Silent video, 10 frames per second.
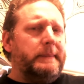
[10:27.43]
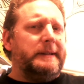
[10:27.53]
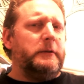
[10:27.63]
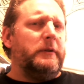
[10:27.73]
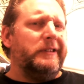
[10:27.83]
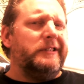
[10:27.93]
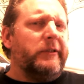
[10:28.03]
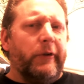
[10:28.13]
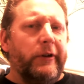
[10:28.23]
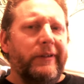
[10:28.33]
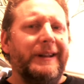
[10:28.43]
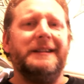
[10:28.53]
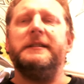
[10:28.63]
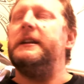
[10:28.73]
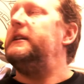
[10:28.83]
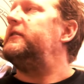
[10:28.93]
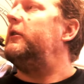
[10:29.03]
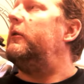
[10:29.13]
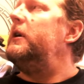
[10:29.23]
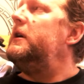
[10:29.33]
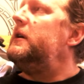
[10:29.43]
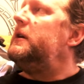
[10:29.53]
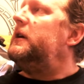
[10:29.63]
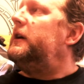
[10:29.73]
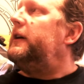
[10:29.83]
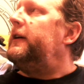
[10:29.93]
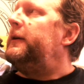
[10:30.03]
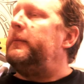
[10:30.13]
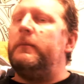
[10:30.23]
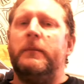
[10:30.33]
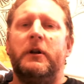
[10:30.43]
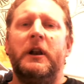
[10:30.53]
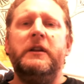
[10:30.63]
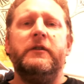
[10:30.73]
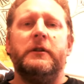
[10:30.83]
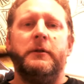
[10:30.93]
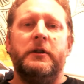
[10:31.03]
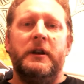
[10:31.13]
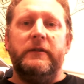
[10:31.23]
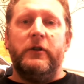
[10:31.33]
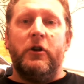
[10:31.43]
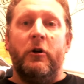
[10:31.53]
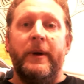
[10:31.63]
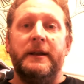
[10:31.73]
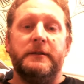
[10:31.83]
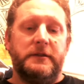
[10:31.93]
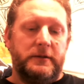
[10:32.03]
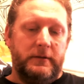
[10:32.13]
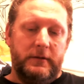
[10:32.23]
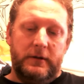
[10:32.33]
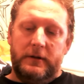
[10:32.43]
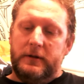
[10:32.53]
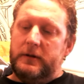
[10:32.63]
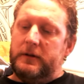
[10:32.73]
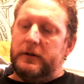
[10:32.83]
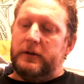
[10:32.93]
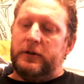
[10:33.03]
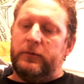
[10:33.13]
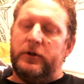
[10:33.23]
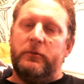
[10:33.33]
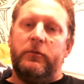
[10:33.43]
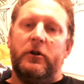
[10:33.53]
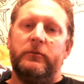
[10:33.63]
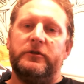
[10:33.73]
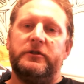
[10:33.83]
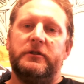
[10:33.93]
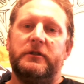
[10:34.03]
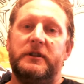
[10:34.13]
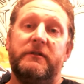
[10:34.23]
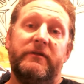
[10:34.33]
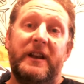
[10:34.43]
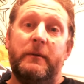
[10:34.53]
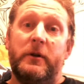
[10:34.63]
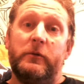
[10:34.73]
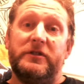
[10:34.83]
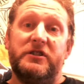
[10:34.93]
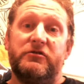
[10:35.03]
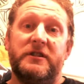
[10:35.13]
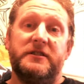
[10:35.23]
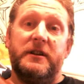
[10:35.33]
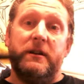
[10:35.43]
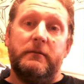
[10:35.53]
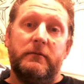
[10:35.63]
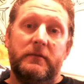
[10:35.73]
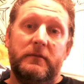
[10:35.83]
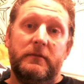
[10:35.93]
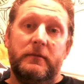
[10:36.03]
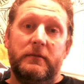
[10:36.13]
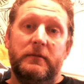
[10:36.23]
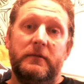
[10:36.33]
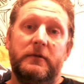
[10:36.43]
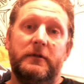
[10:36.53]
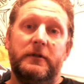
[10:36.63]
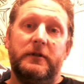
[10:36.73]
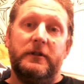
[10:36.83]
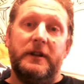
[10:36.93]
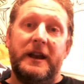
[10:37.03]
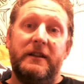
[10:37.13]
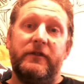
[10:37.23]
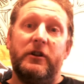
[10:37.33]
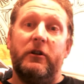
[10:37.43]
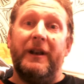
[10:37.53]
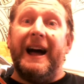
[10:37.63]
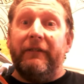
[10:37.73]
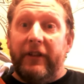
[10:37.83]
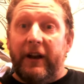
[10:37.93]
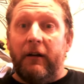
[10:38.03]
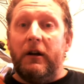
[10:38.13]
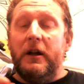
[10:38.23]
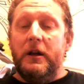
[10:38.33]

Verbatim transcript: It's sort of like survivalisty. So um, I'll leave you to leave your comments um, at the bottom as to if anybody was interested in uh, anything that I'll have there.